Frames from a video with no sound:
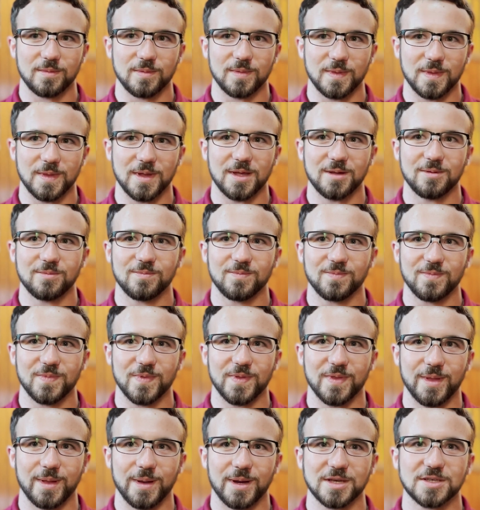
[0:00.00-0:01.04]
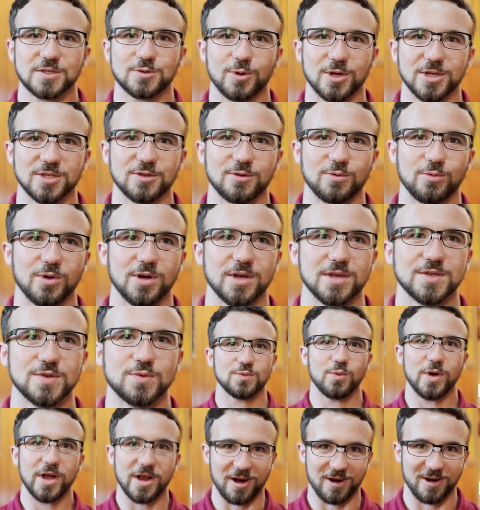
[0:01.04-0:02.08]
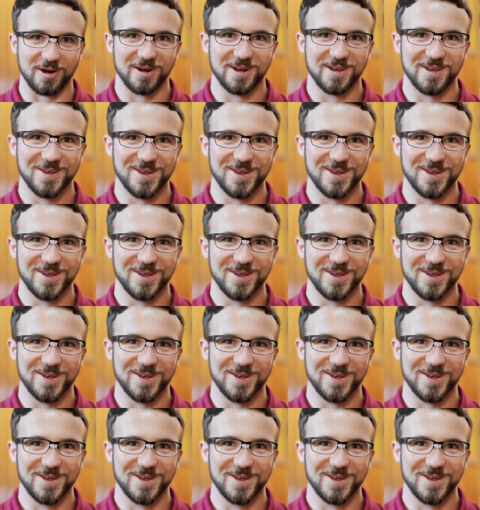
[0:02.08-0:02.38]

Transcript: Then the next question was where?